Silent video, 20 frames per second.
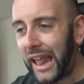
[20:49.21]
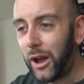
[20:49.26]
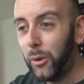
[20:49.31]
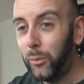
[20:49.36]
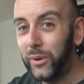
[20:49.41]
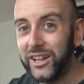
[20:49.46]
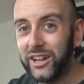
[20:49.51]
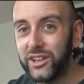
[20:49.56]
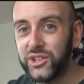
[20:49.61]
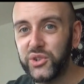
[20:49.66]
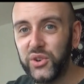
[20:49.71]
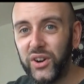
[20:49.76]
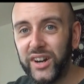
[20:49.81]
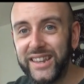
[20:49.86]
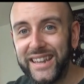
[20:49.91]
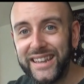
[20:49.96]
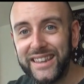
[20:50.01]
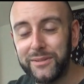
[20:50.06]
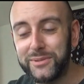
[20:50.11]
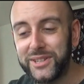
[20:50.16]
and when I
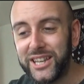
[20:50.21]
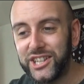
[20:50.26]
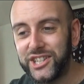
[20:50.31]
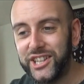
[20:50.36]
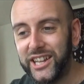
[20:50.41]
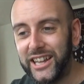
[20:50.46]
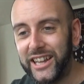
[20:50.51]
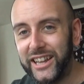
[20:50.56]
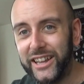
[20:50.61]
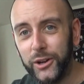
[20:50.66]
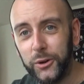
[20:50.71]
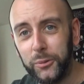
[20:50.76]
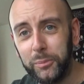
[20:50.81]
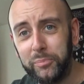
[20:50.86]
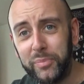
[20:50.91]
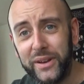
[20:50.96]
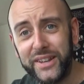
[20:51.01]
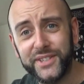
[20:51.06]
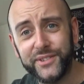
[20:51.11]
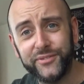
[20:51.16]
tried it, there was actually little
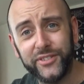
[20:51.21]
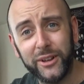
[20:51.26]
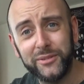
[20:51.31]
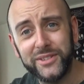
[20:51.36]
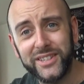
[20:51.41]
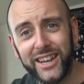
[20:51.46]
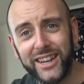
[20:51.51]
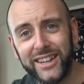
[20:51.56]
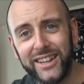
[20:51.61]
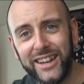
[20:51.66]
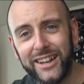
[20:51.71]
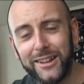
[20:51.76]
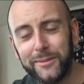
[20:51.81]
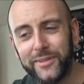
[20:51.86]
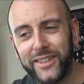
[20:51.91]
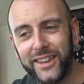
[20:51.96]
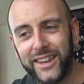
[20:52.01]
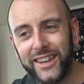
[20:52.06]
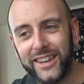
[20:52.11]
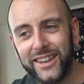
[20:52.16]
bits floating in it.
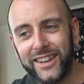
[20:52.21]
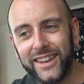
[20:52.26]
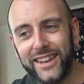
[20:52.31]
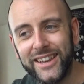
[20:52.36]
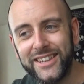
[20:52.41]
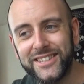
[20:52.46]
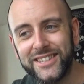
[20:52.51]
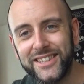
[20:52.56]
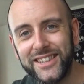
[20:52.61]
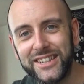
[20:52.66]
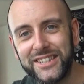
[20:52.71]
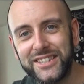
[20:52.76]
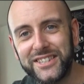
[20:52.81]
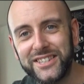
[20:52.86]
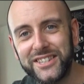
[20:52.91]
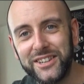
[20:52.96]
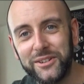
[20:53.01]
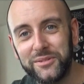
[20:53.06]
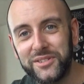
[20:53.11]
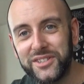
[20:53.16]
I'm thinking, is this
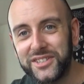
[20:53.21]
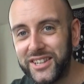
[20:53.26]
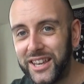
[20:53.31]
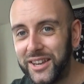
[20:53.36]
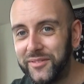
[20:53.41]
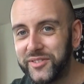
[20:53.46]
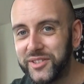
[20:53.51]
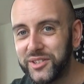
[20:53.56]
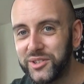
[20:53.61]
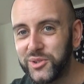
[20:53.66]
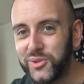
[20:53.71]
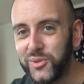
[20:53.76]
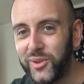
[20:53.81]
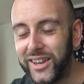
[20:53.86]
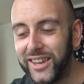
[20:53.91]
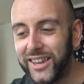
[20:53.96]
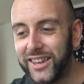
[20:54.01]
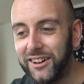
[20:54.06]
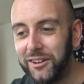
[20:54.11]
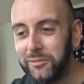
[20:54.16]
still safe to
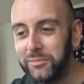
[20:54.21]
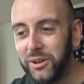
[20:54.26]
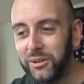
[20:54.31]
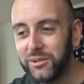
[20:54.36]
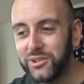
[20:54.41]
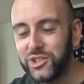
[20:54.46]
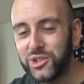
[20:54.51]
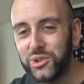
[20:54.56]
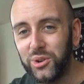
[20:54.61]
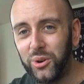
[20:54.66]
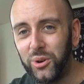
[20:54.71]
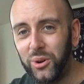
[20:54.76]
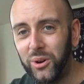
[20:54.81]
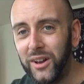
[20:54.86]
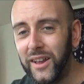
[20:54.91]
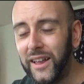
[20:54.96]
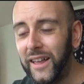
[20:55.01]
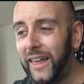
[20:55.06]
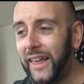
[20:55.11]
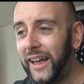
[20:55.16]
drink? I'm not
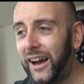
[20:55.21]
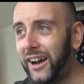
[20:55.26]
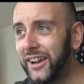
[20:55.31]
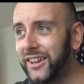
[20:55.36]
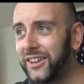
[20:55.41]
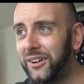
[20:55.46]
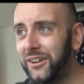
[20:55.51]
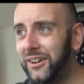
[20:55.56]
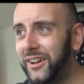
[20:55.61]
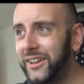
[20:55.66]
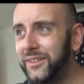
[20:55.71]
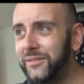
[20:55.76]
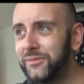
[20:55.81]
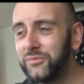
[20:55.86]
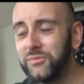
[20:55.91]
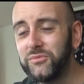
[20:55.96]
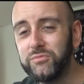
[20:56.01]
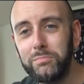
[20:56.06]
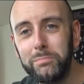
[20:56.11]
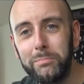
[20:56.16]
sure. I got
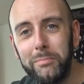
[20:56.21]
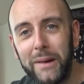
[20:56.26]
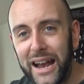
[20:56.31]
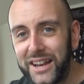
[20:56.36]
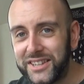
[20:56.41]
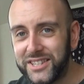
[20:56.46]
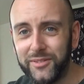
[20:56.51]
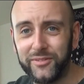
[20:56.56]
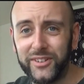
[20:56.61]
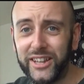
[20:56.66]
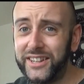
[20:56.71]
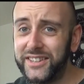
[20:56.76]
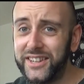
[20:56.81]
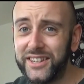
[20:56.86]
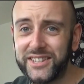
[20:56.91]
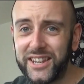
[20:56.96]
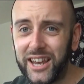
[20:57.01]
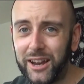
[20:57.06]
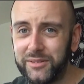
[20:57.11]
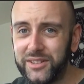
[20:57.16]
it massively
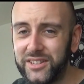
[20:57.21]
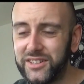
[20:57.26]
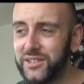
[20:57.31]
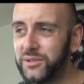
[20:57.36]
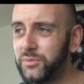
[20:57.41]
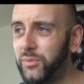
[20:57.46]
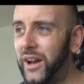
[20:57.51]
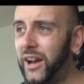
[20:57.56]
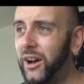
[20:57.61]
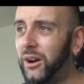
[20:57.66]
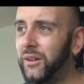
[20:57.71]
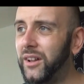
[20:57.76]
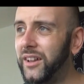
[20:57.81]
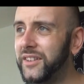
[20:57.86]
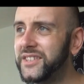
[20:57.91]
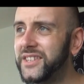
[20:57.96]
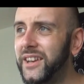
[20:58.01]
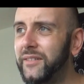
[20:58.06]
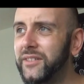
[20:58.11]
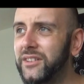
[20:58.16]
discounted as well.
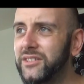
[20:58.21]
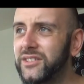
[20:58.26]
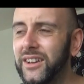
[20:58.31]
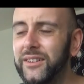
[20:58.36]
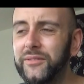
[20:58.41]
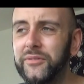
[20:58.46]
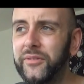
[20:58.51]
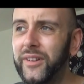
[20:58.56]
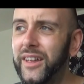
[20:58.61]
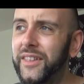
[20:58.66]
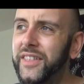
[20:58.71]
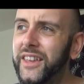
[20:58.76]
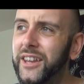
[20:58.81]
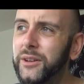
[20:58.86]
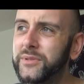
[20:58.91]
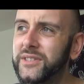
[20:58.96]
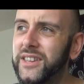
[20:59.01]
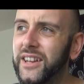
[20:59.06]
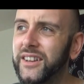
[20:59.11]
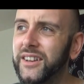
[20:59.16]
A seven, I
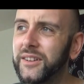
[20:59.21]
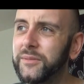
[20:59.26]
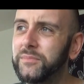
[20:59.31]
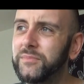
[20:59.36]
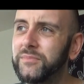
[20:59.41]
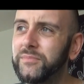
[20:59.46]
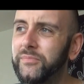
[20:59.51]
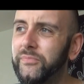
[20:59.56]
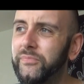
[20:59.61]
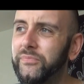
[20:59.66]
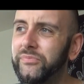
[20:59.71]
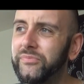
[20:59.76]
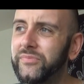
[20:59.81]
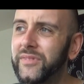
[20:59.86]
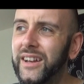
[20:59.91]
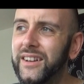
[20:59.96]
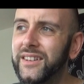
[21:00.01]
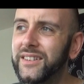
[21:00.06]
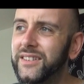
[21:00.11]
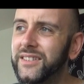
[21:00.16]
think it was like a
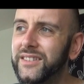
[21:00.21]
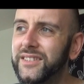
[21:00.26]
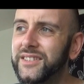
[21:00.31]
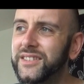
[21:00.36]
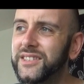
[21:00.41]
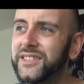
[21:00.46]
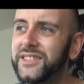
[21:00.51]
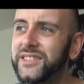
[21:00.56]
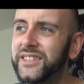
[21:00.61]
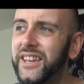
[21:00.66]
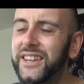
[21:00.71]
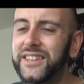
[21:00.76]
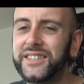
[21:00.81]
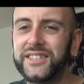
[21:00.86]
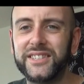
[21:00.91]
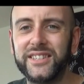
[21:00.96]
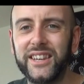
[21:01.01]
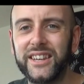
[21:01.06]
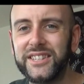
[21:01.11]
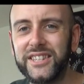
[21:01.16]
six
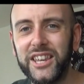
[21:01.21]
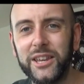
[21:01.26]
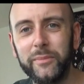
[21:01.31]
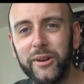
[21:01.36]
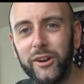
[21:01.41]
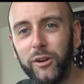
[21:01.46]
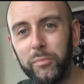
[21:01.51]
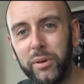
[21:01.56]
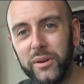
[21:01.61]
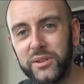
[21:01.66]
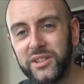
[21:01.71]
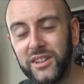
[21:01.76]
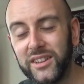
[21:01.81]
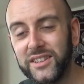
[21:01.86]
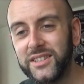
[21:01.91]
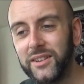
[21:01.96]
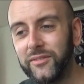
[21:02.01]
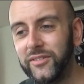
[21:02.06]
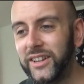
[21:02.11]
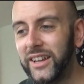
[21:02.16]
sixty ml bottle
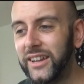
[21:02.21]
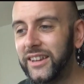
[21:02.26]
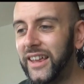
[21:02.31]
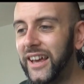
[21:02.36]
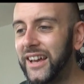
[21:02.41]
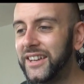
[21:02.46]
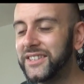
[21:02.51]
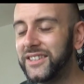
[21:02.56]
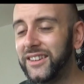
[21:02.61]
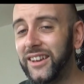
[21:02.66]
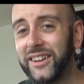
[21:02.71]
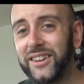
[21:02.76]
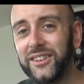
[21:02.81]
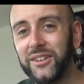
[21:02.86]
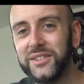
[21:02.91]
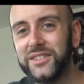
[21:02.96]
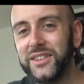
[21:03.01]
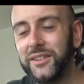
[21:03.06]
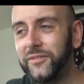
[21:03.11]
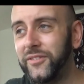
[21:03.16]
or something like that, and I
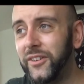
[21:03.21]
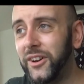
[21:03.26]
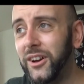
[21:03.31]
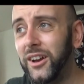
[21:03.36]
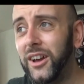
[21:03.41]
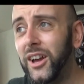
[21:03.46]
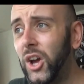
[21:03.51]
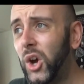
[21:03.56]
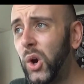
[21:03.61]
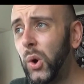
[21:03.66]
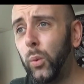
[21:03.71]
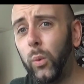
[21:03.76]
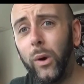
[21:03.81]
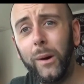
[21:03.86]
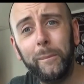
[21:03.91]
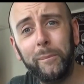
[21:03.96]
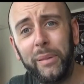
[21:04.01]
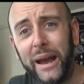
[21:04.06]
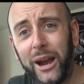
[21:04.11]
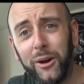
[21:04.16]
got it for
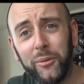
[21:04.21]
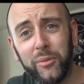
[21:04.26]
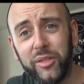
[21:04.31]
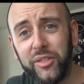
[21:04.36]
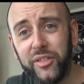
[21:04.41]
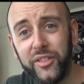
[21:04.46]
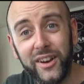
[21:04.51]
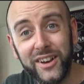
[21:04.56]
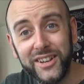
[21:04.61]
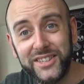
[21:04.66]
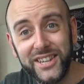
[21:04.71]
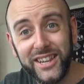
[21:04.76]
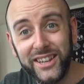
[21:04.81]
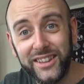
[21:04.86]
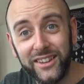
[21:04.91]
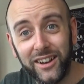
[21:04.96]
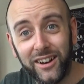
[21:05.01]
one pound thirty